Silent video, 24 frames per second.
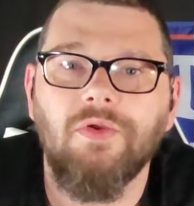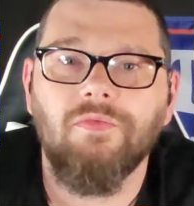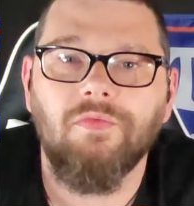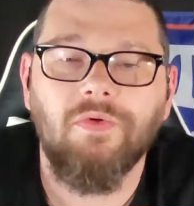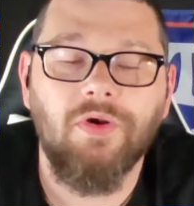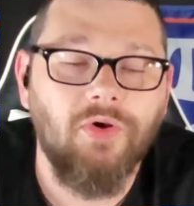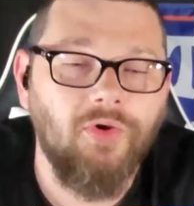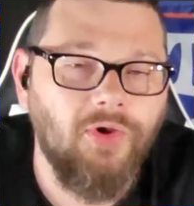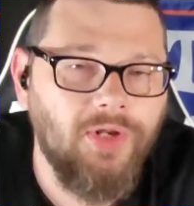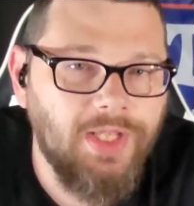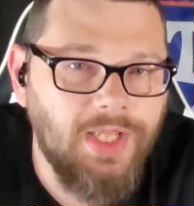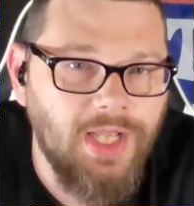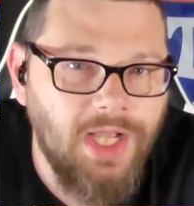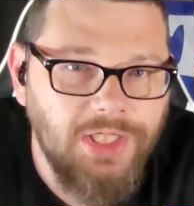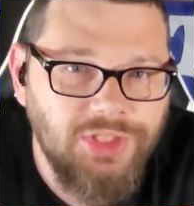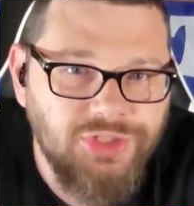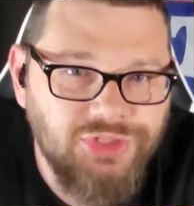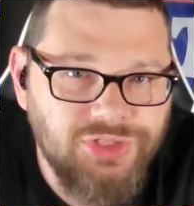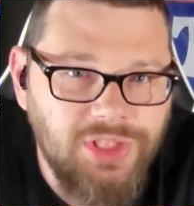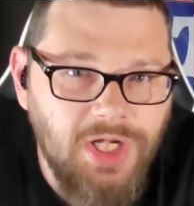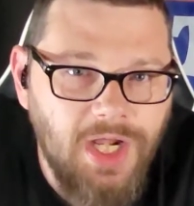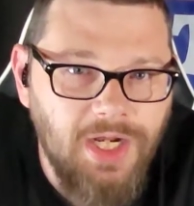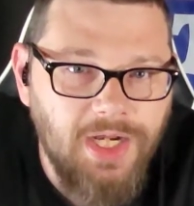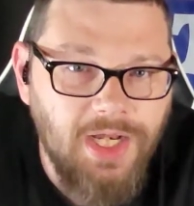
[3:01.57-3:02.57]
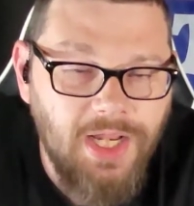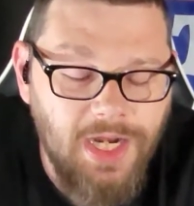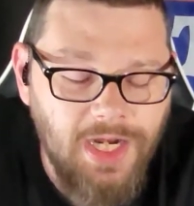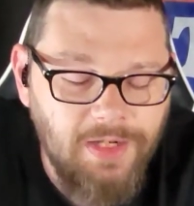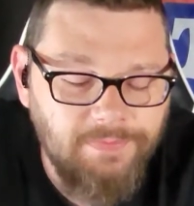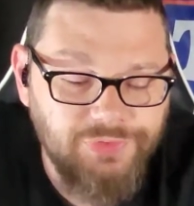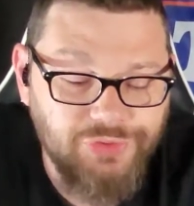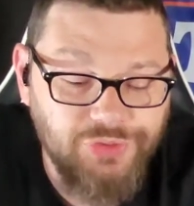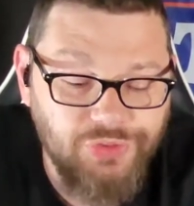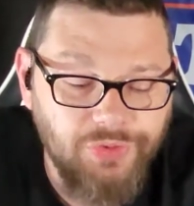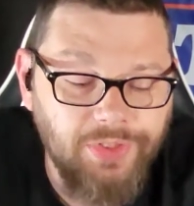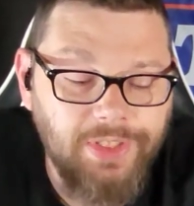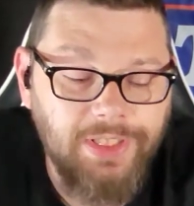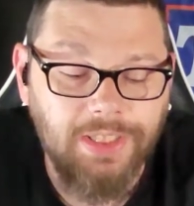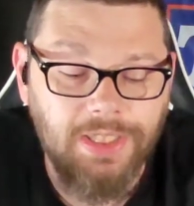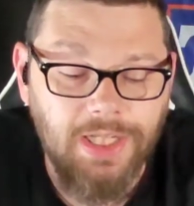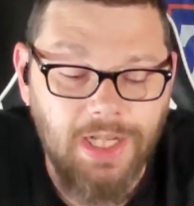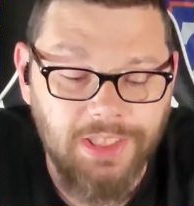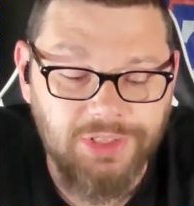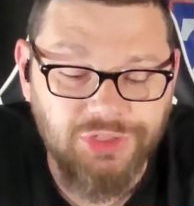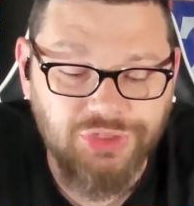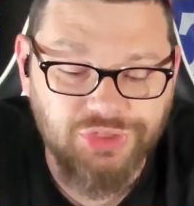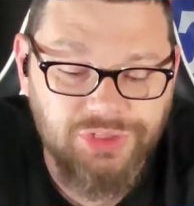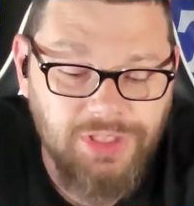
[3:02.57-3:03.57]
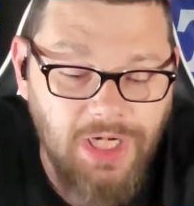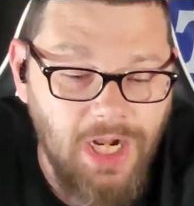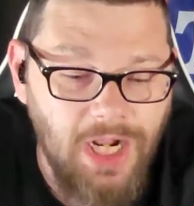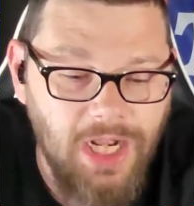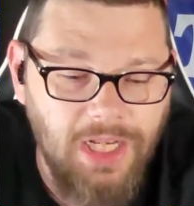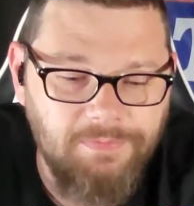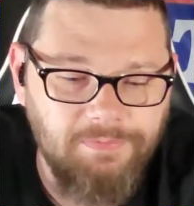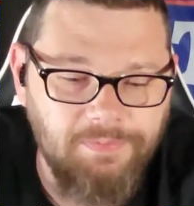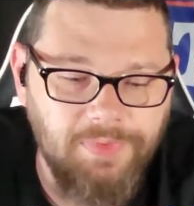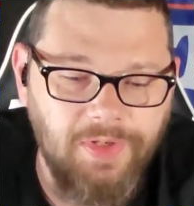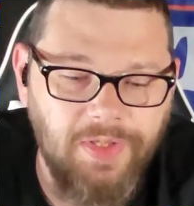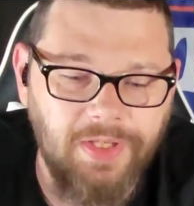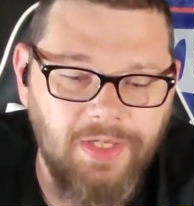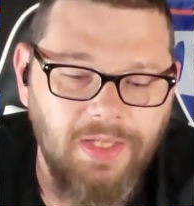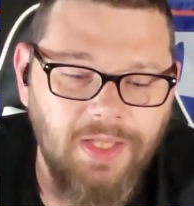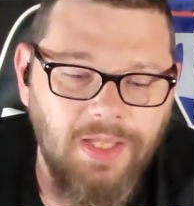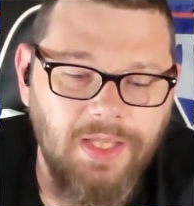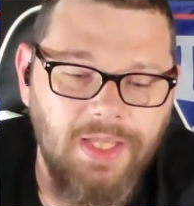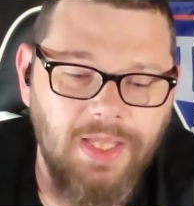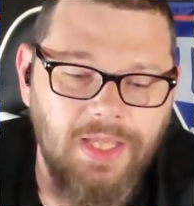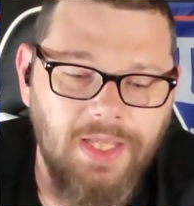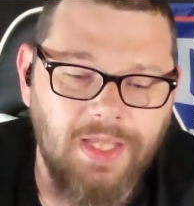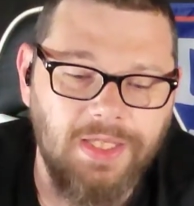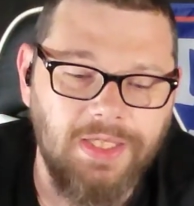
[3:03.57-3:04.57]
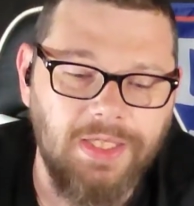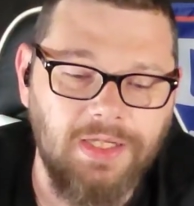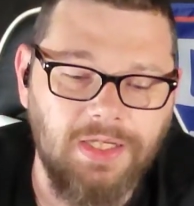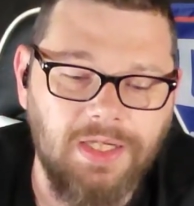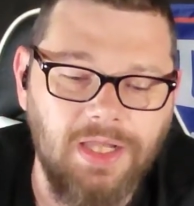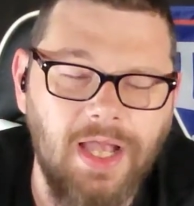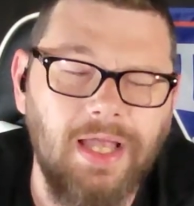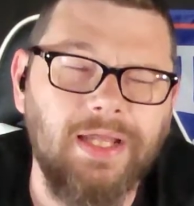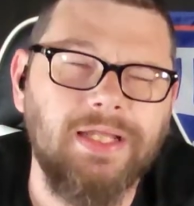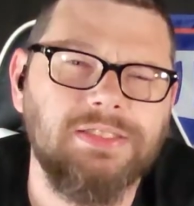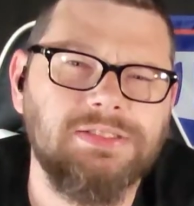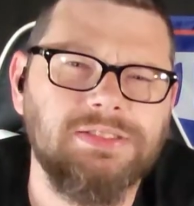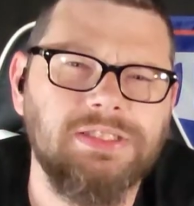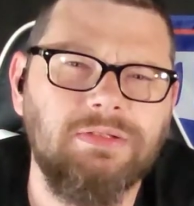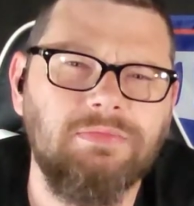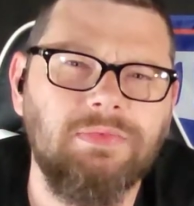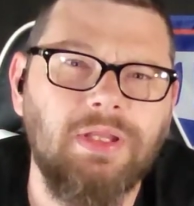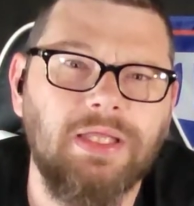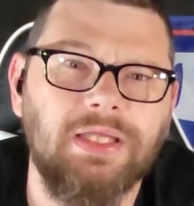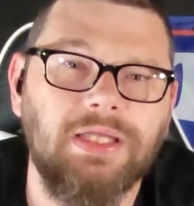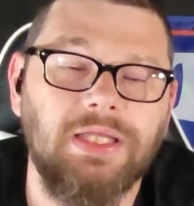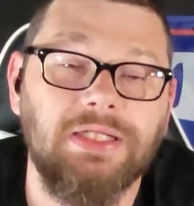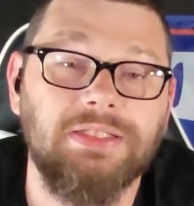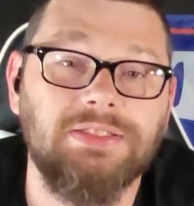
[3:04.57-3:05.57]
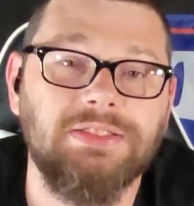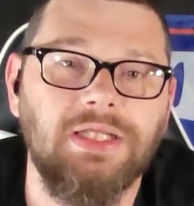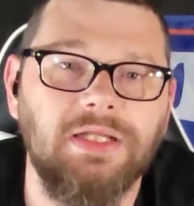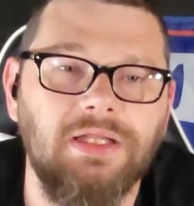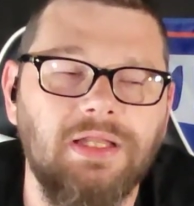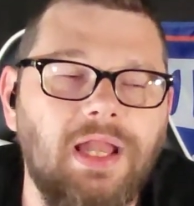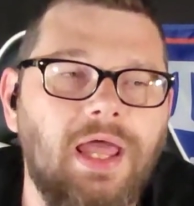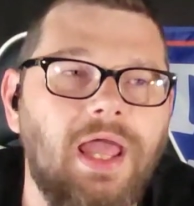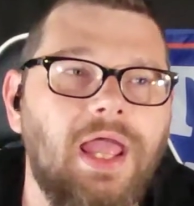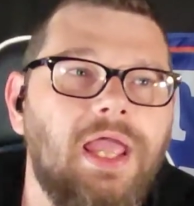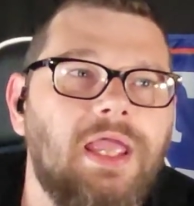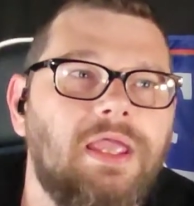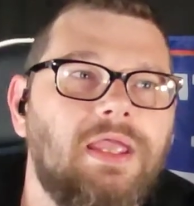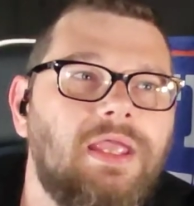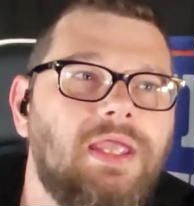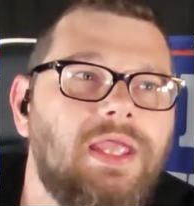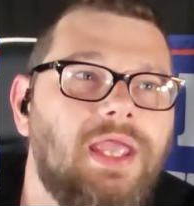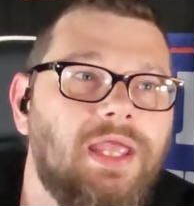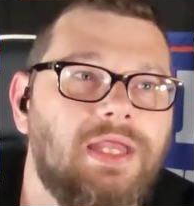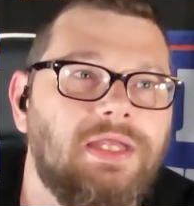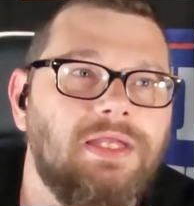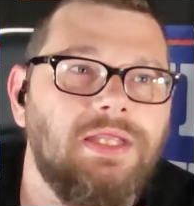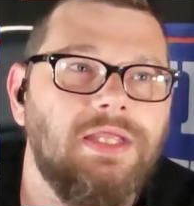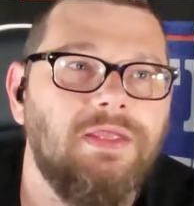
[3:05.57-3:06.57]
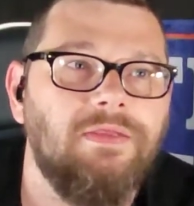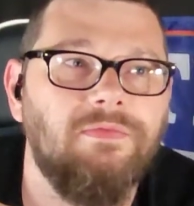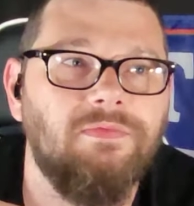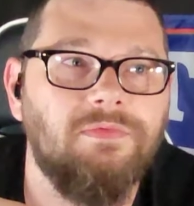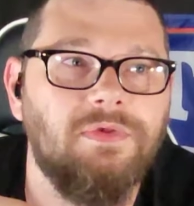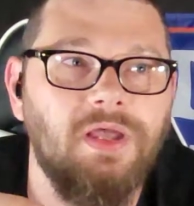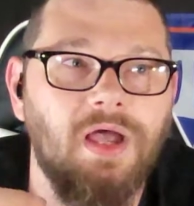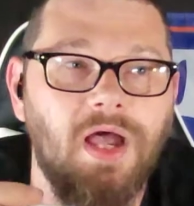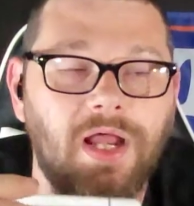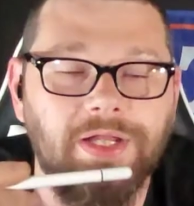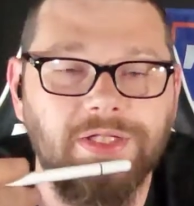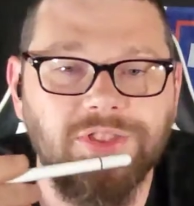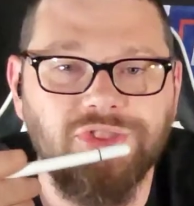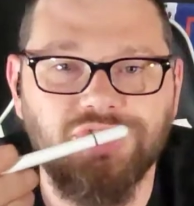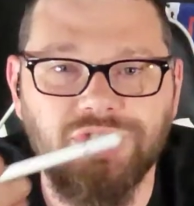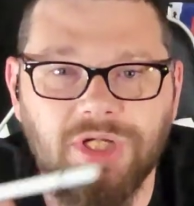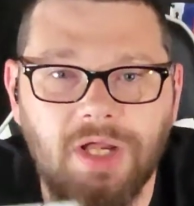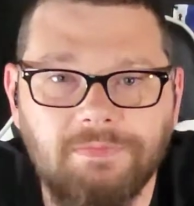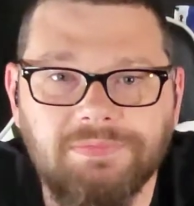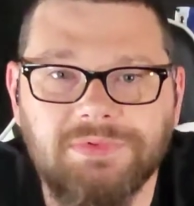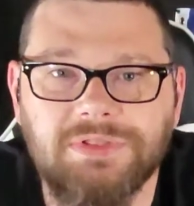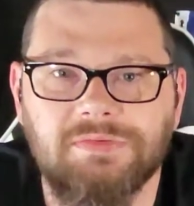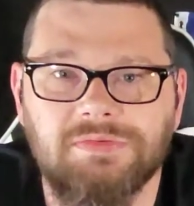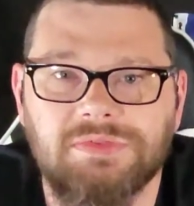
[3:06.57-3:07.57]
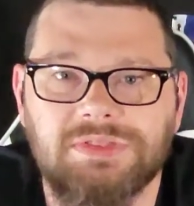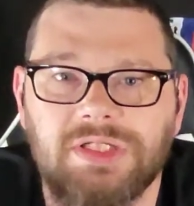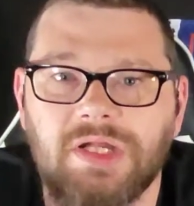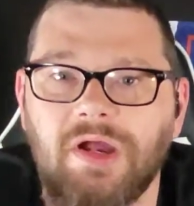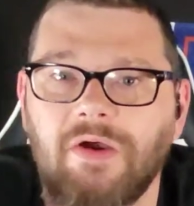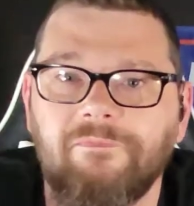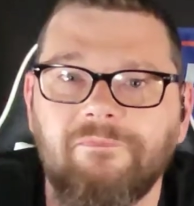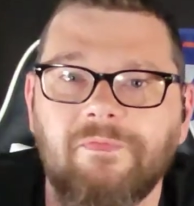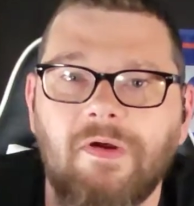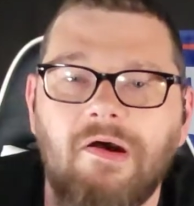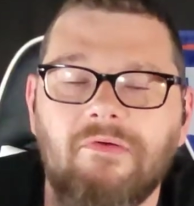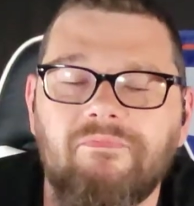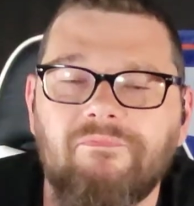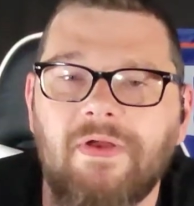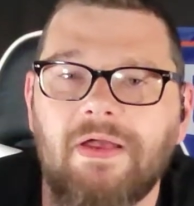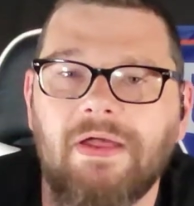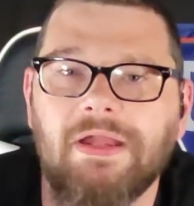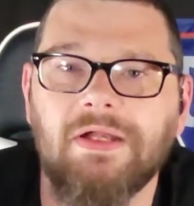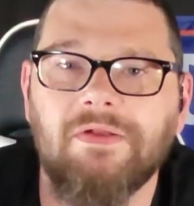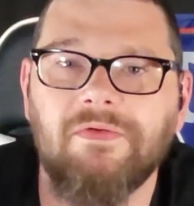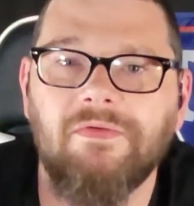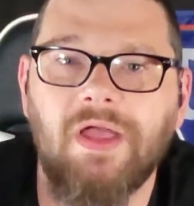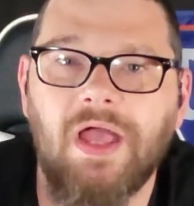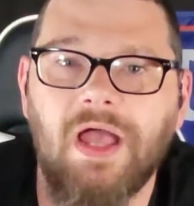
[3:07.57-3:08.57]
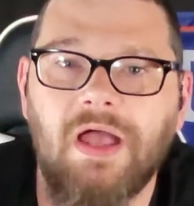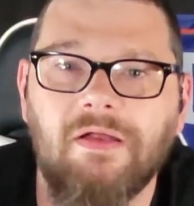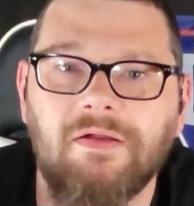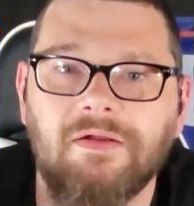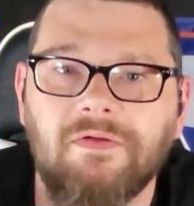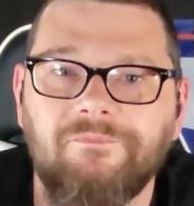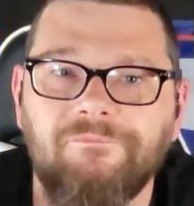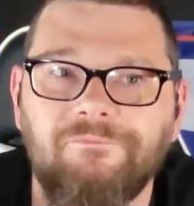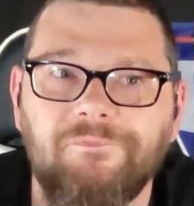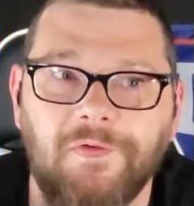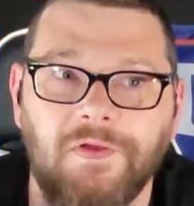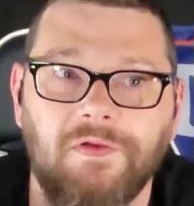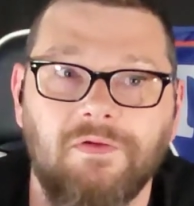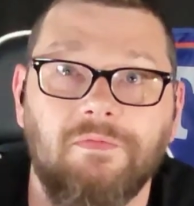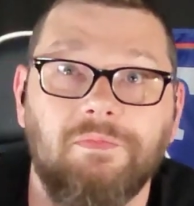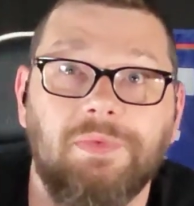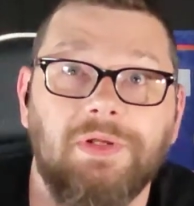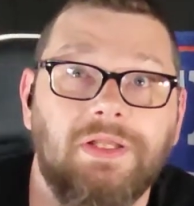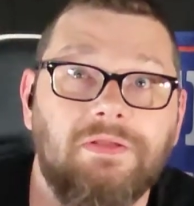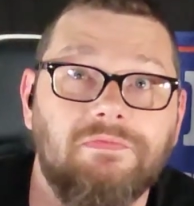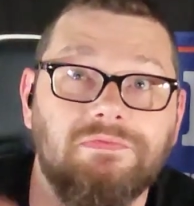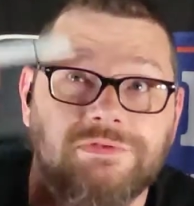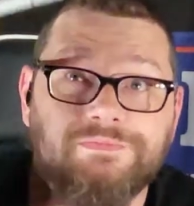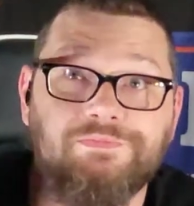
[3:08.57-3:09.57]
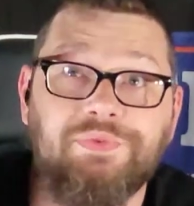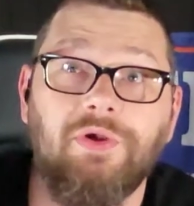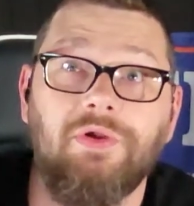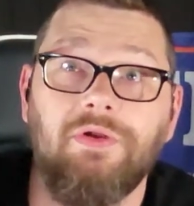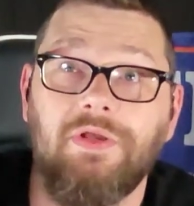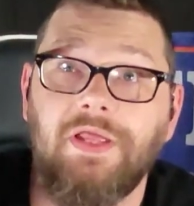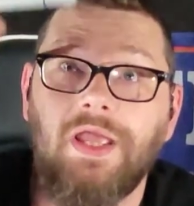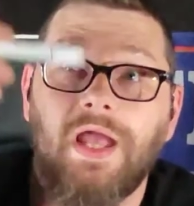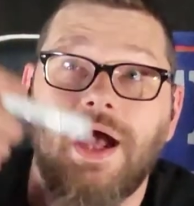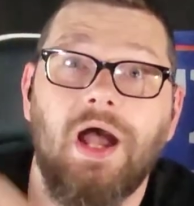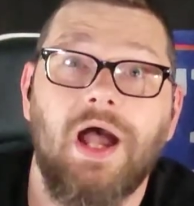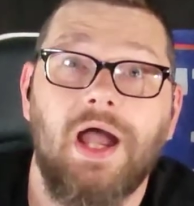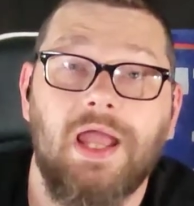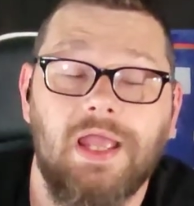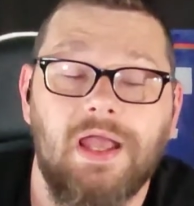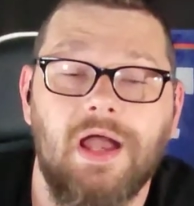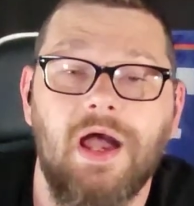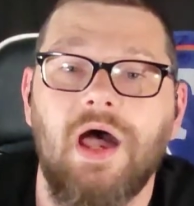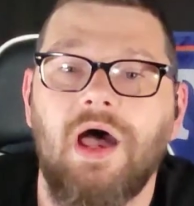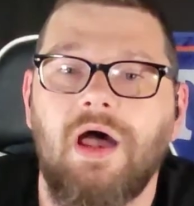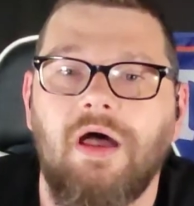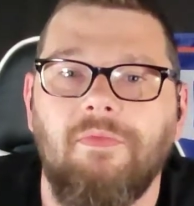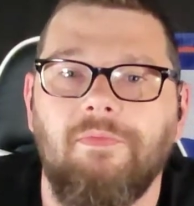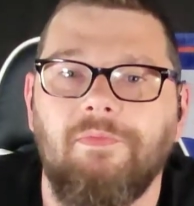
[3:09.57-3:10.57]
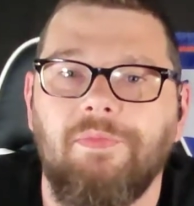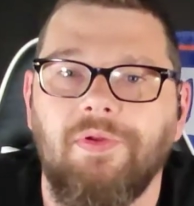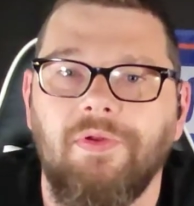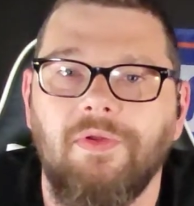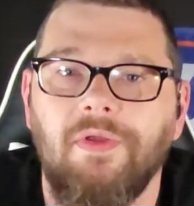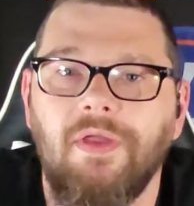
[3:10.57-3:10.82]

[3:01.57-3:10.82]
where he got shot at. I'm sure he got shot, but it kind of seemed like a delay and he kind of jumped himself off out of fear, but he was pretty high up.